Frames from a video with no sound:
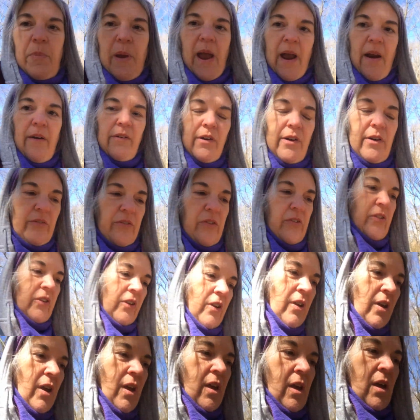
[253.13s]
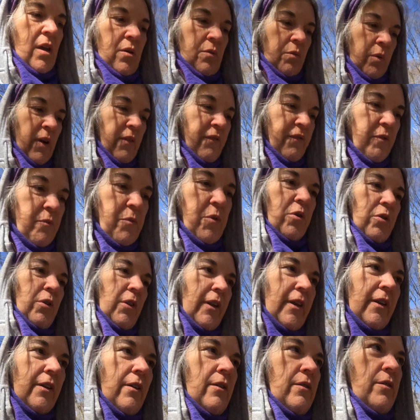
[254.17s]
parents, away from their
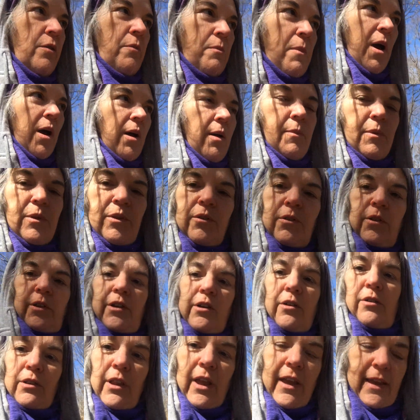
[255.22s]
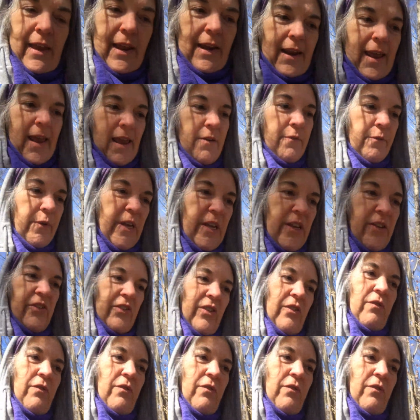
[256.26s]
litter, their mom and their litter, like at 8 weeks